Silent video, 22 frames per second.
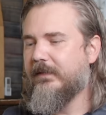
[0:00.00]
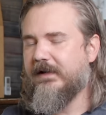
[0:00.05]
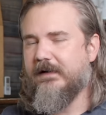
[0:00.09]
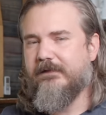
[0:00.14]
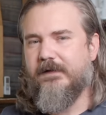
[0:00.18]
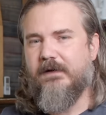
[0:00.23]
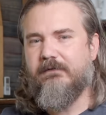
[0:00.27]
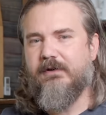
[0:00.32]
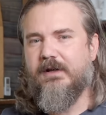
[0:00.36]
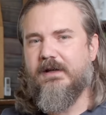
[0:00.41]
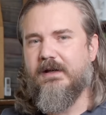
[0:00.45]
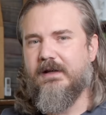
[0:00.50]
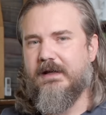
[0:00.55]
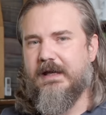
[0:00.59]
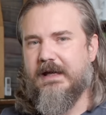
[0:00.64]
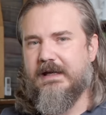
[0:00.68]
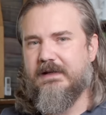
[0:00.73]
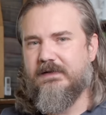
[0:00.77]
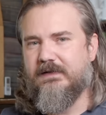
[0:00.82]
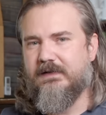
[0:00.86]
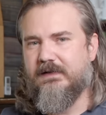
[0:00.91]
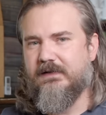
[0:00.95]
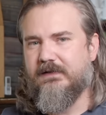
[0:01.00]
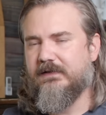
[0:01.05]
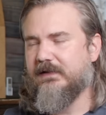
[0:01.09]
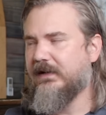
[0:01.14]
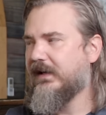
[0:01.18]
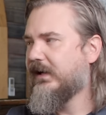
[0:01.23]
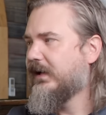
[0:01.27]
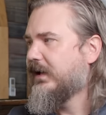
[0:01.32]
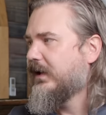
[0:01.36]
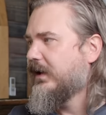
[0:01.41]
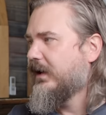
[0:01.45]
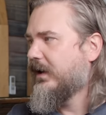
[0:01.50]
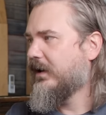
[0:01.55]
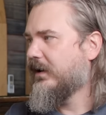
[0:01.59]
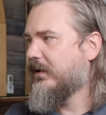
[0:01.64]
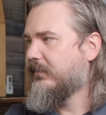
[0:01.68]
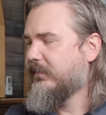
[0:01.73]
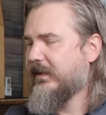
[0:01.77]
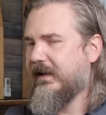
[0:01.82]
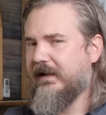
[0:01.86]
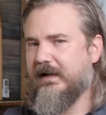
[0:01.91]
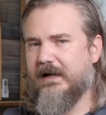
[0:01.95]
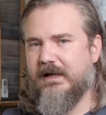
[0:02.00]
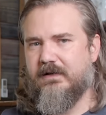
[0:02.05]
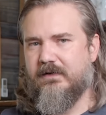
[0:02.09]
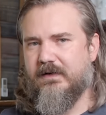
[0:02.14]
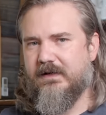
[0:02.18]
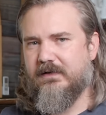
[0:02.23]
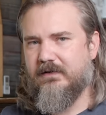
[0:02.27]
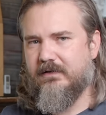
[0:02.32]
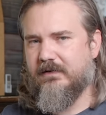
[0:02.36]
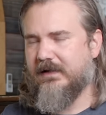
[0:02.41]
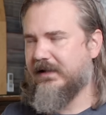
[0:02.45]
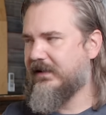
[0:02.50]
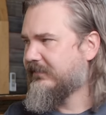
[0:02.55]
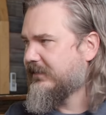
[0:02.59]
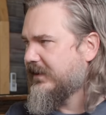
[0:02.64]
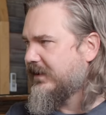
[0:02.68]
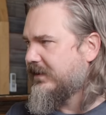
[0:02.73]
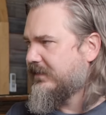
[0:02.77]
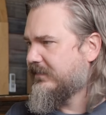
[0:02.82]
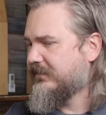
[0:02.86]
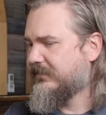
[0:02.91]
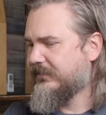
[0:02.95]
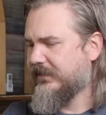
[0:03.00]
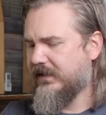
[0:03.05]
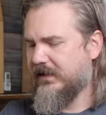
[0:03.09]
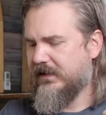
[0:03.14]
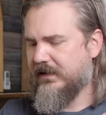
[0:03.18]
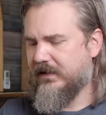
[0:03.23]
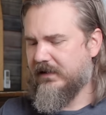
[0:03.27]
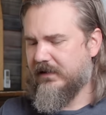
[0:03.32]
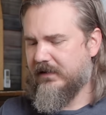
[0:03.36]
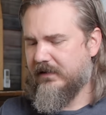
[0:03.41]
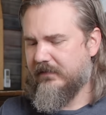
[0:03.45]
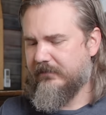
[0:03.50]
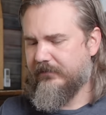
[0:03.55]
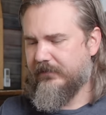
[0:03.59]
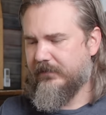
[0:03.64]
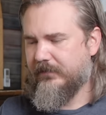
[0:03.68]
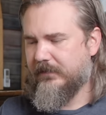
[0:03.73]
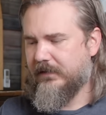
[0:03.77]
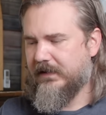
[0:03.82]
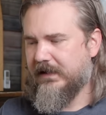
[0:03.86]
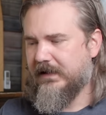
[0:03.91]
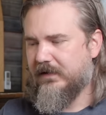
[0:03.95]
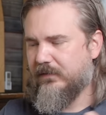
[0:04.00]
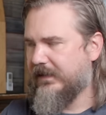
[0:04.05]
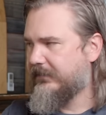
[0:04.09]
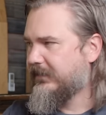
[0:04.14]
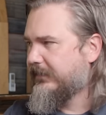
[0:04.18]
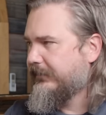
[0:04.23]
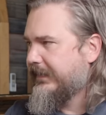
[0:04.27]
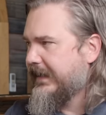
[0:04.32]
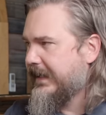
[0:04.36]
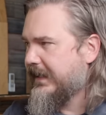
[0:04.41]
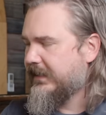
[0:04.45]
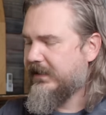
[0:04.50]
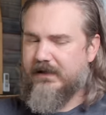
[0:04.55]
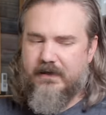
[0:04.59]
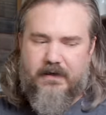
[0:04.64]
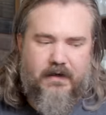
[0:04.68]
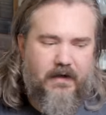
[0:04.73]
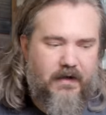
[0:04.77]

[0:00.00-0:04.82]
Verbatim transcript: But if you ever get cases, Um, like I do, I do like a lot of uh, equipment packing.